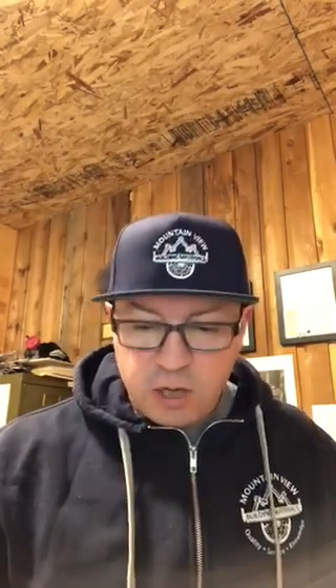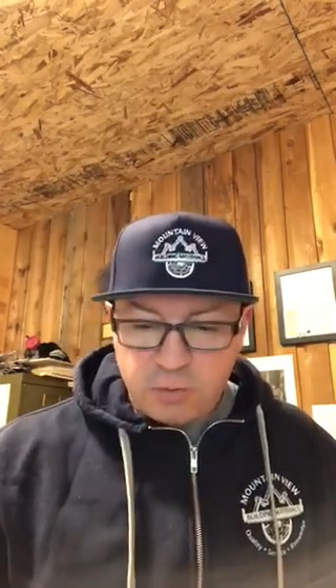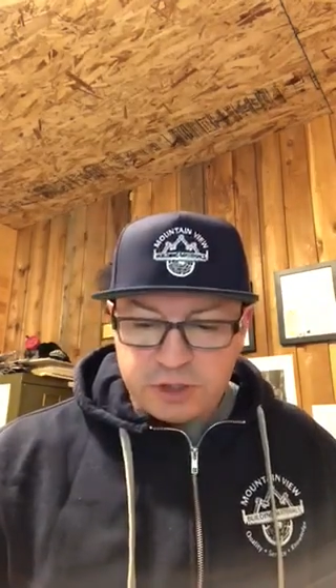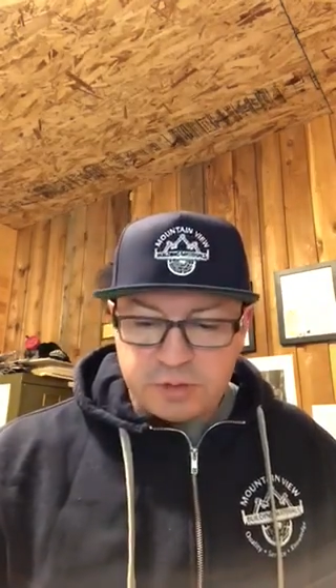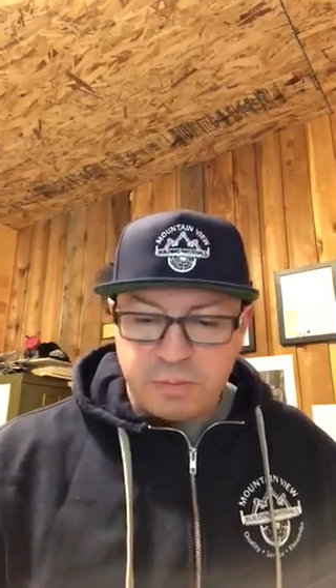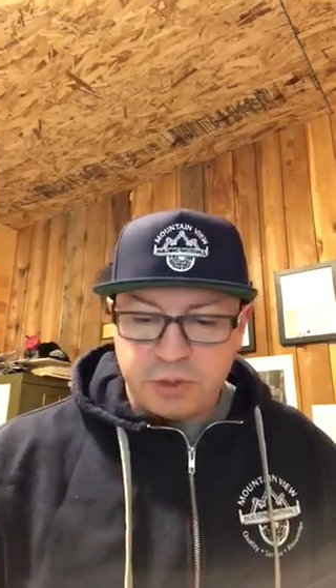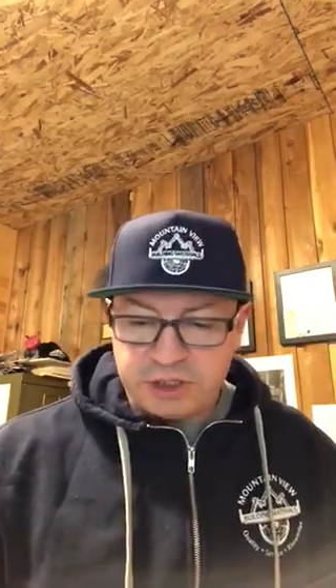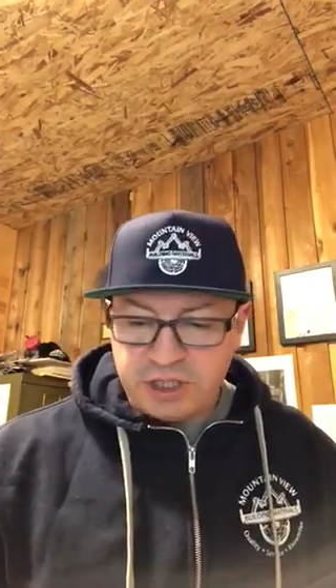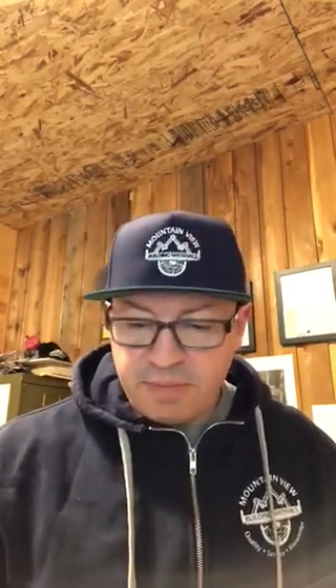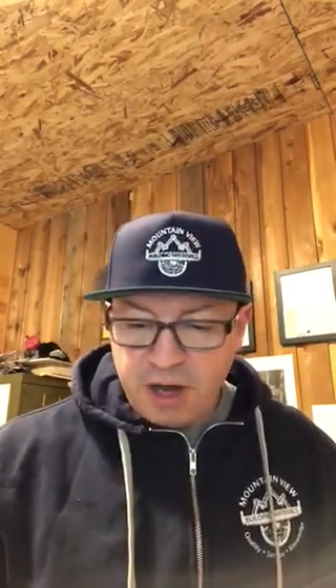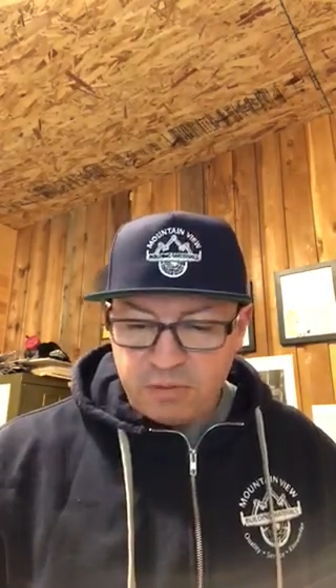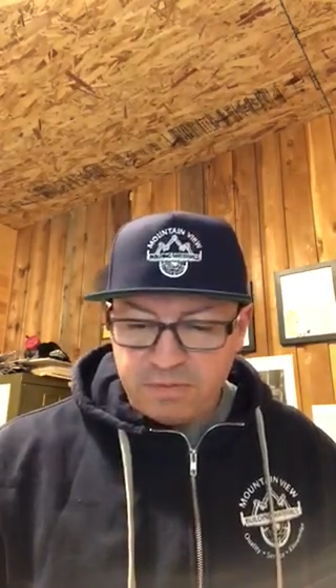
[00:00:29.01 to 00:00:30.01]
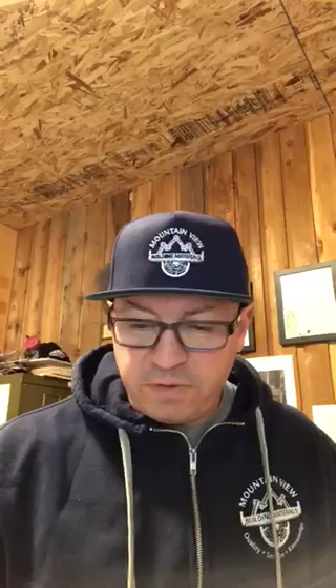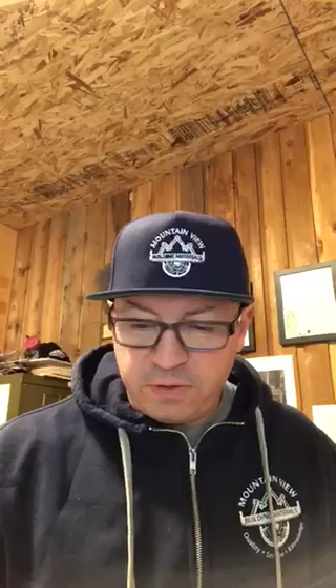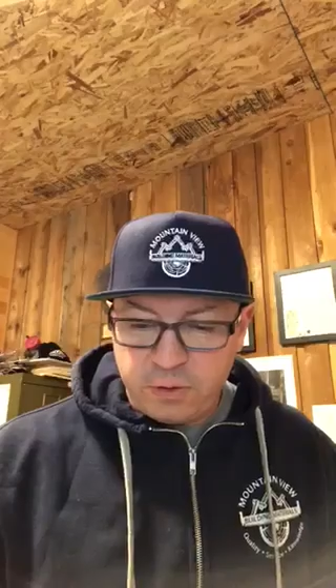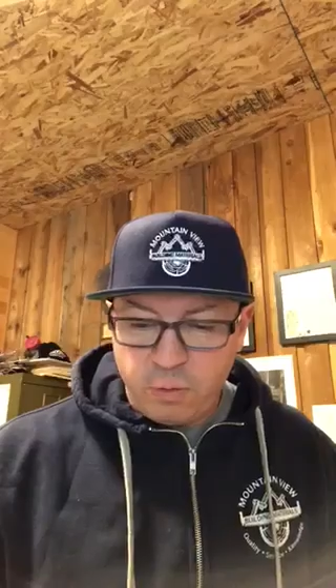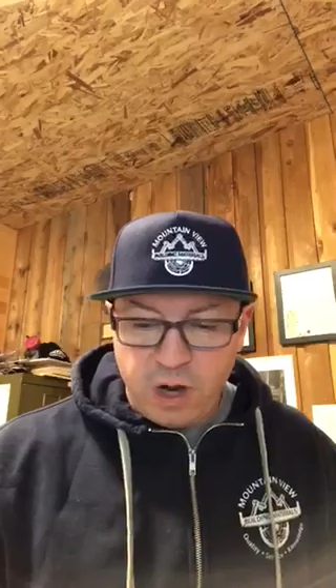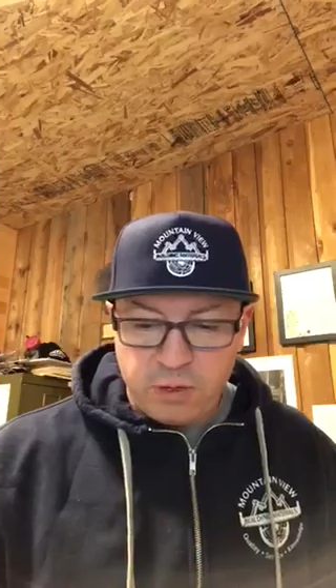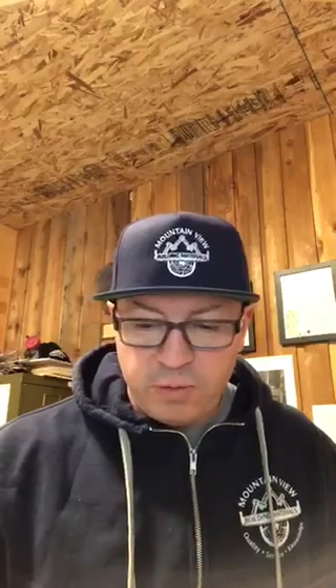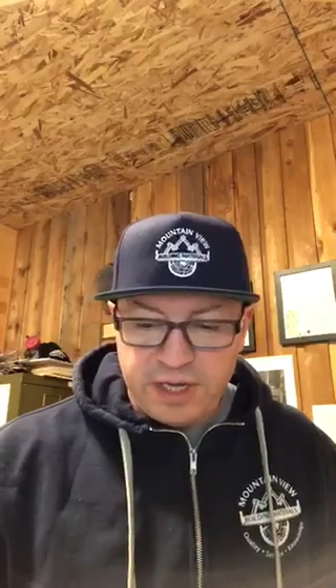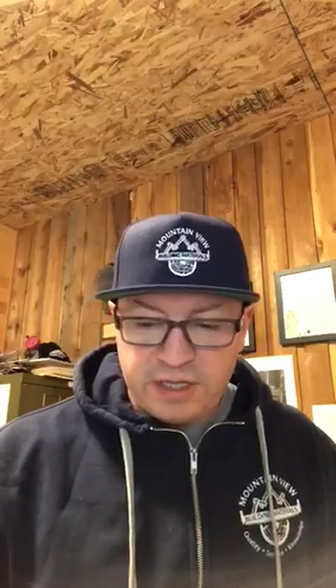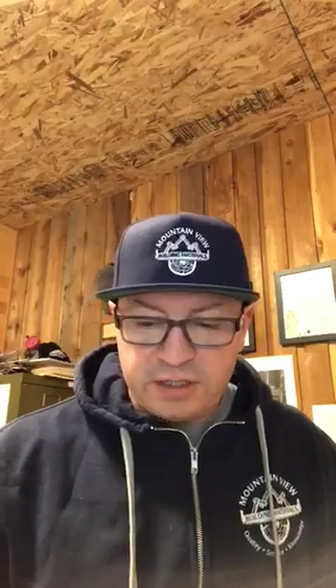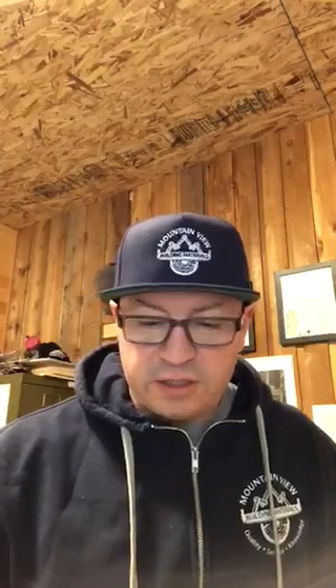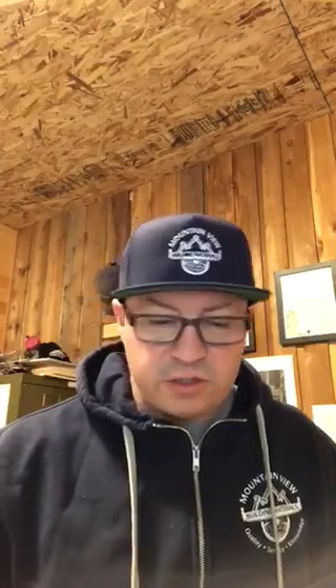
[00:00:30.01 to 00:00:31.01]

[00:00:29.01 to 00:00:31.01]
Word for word: which pushed them out further one week.